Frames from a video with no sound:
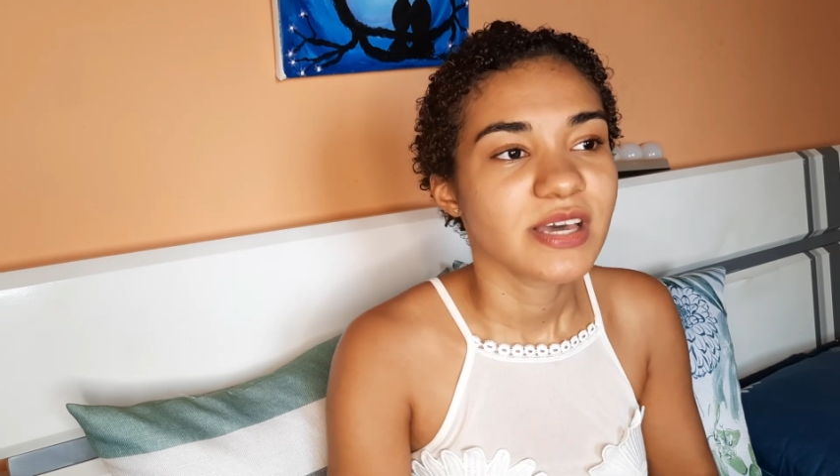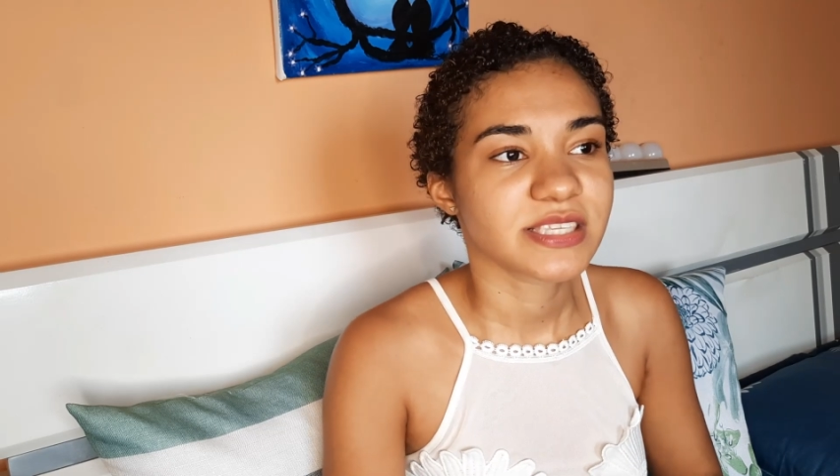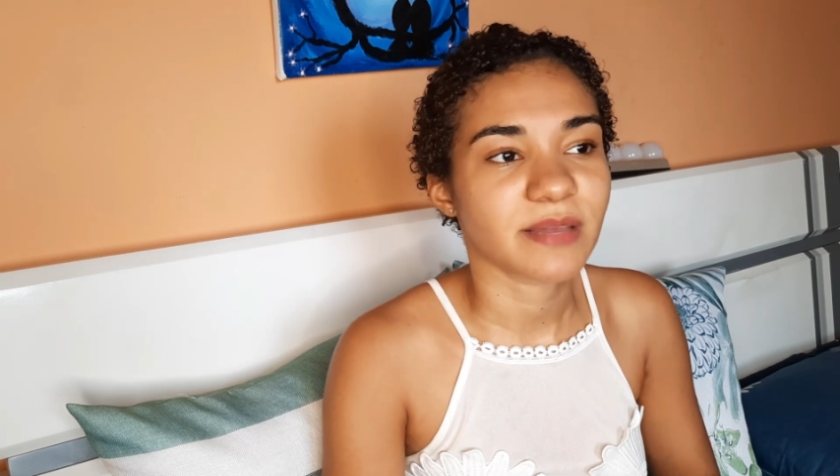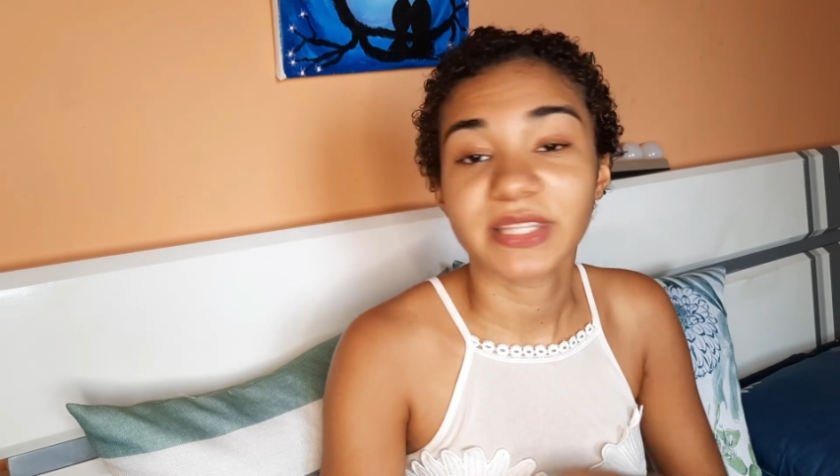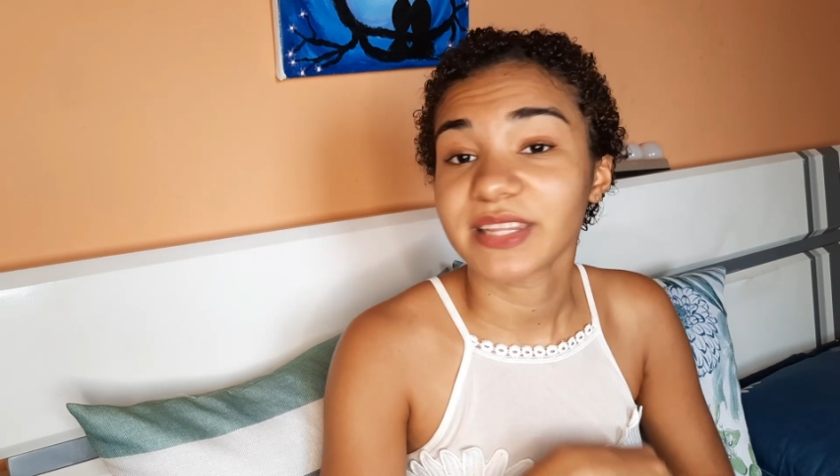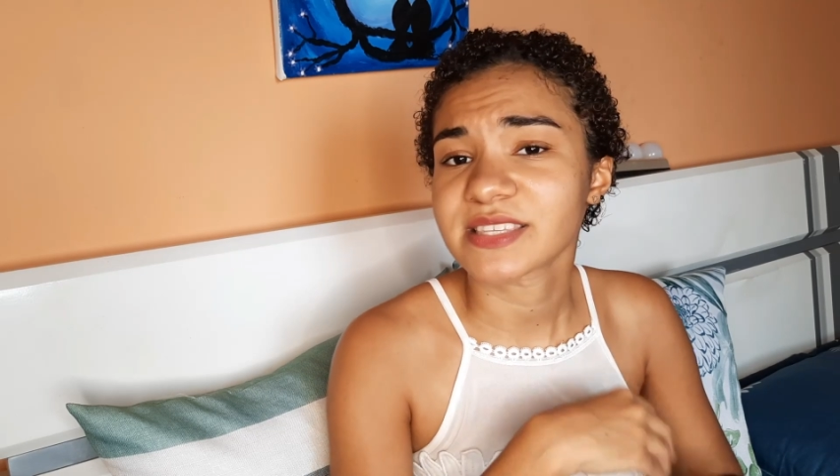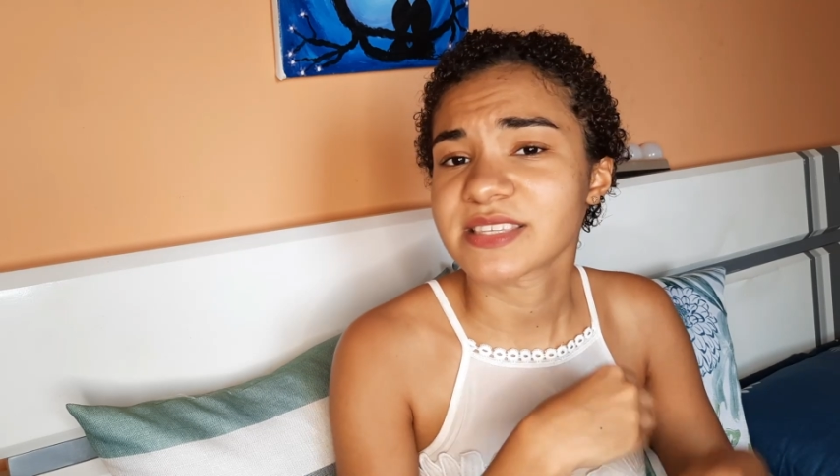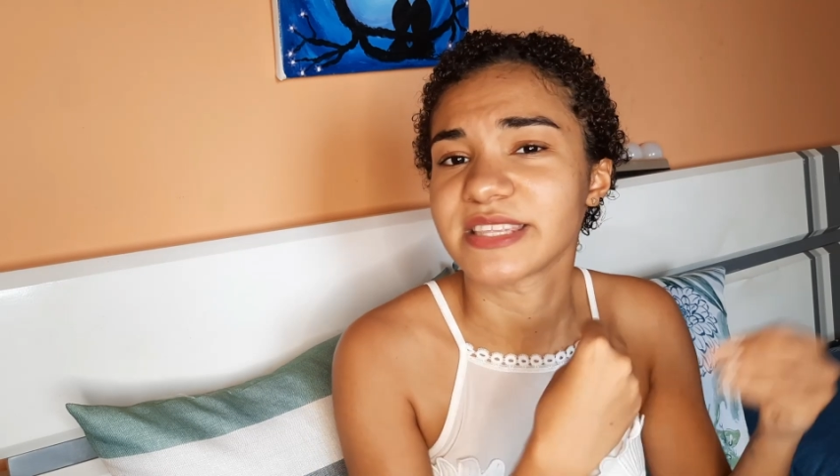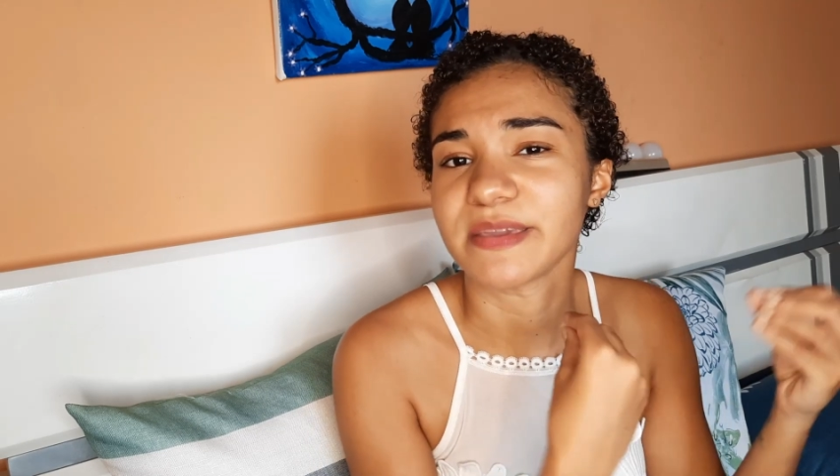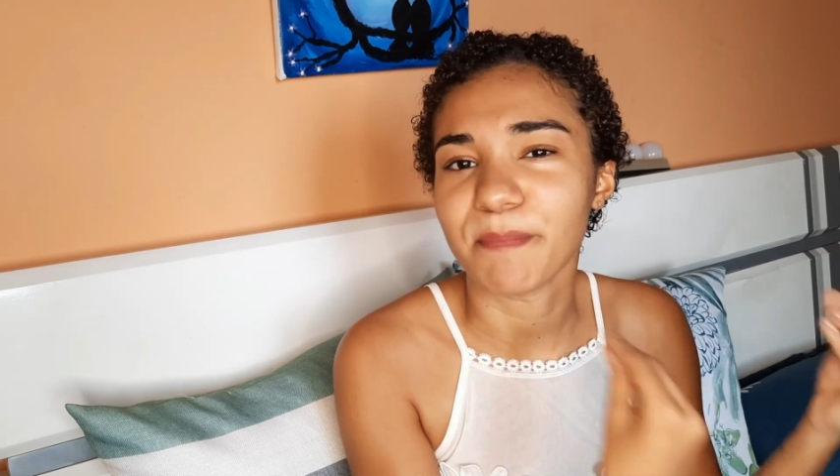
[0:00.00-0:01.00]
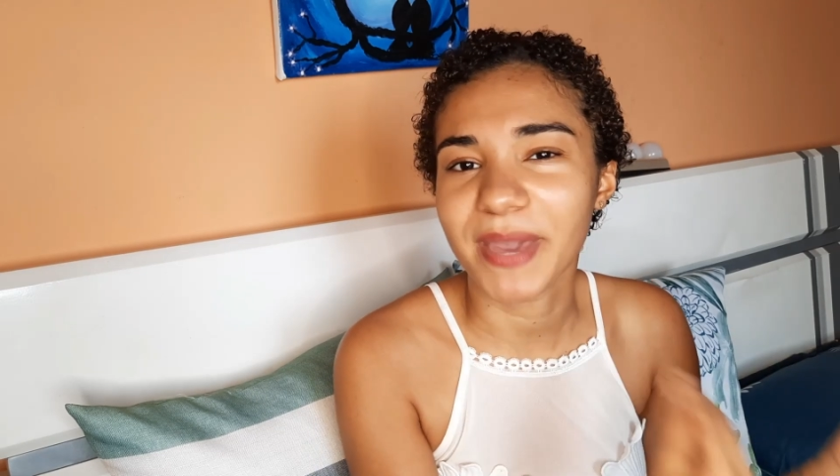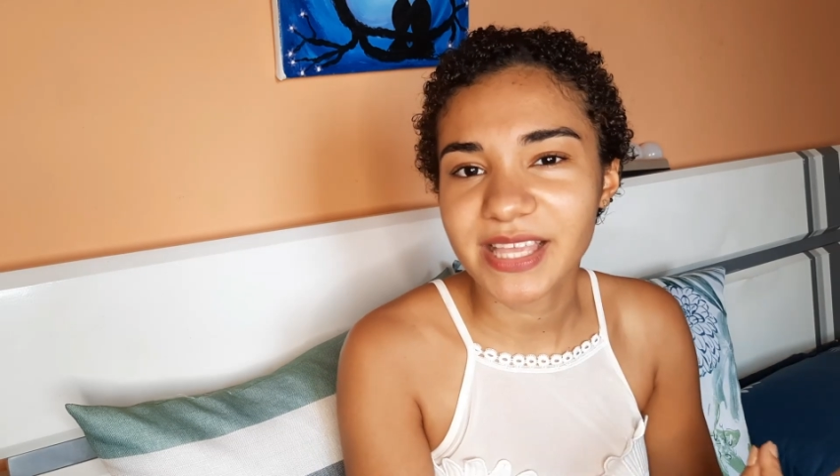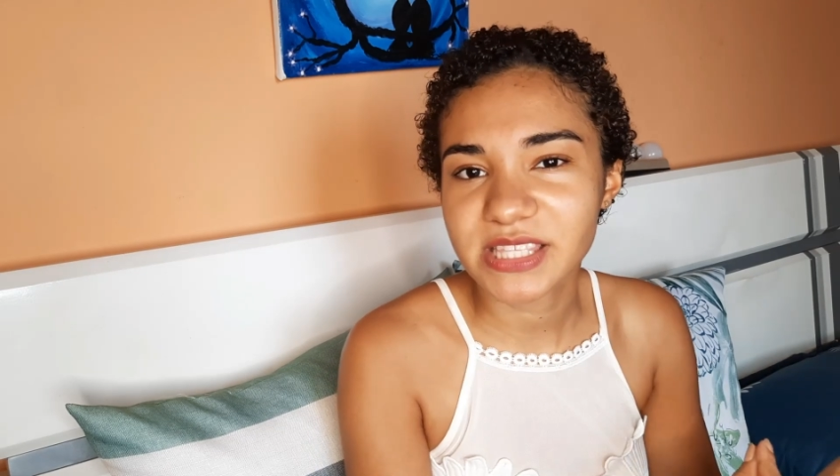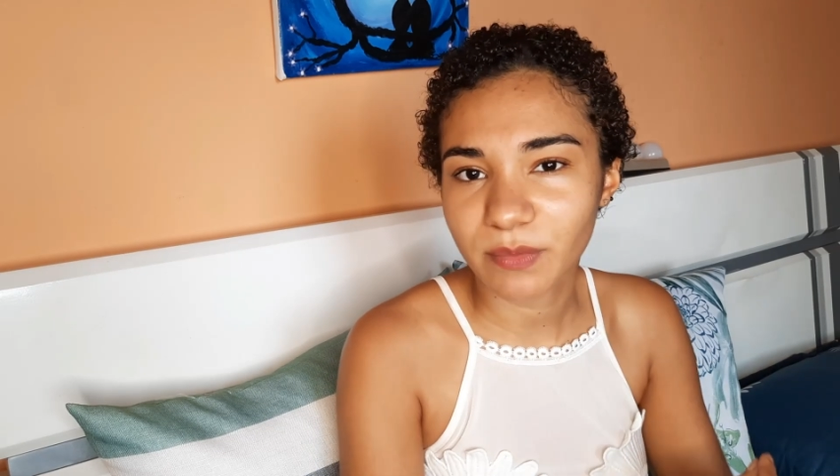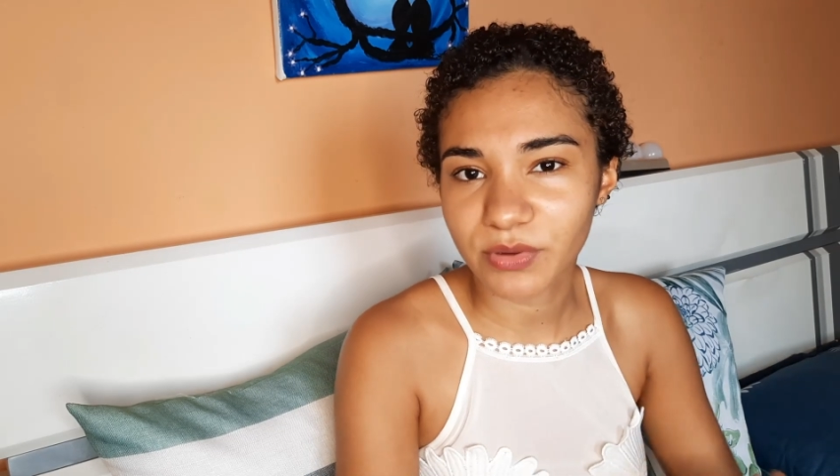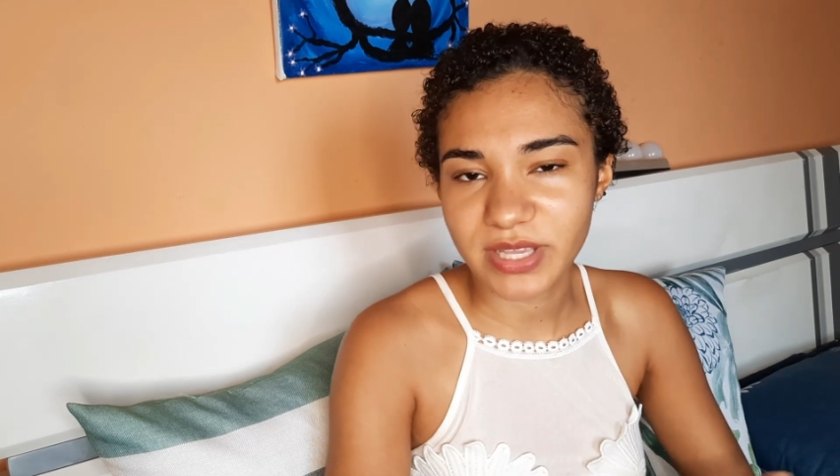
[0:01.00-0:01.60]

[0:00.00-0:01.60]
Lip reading: something that is debatable,